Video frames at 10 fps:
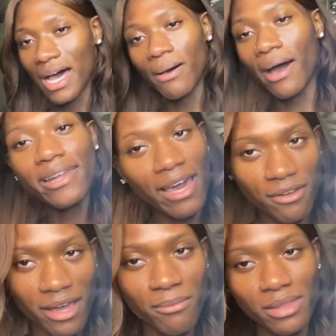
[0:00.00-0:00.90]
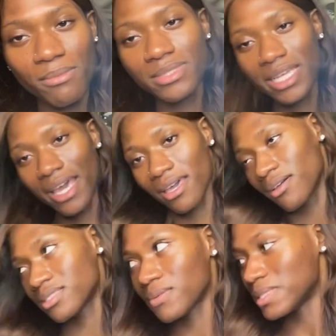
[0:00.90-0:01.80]
I, I have no hair, but I'm just like,
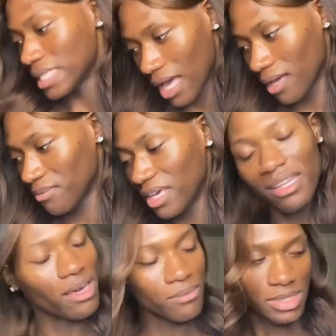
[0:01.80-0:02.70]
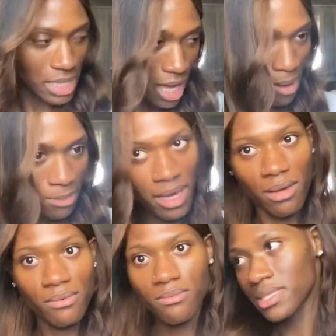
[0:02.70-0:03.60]
so what's up? And he like, what's up? I'm
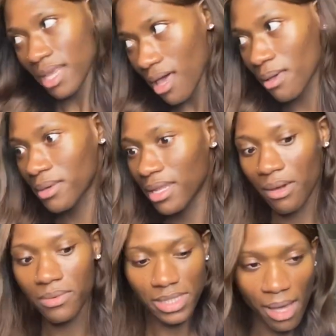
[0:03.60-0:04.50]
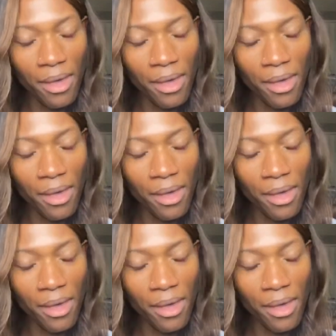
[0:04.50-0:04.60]
like, what's up? And he like, what's up?